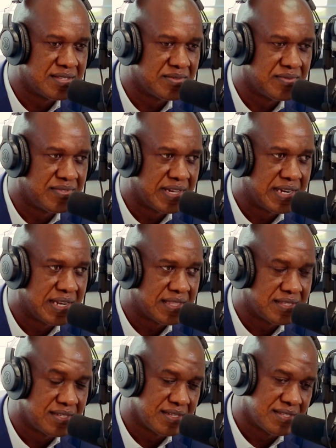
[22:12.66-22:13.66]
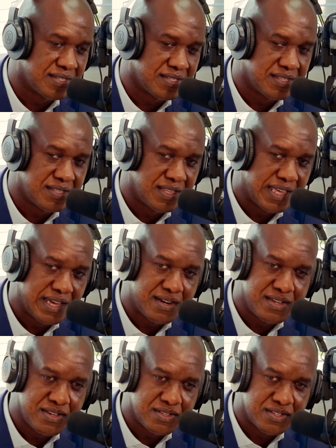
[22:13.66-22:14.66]
very, just
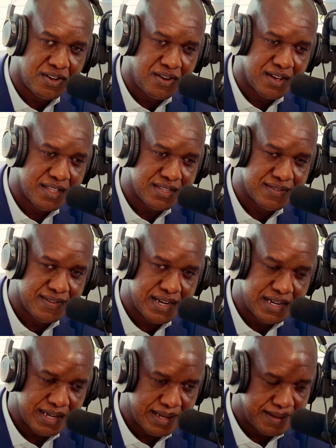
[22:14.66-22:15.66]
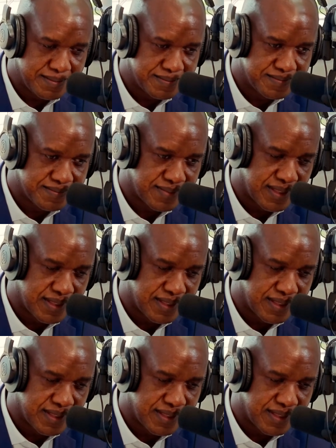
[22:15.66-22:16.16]
hearing you talk is very, um,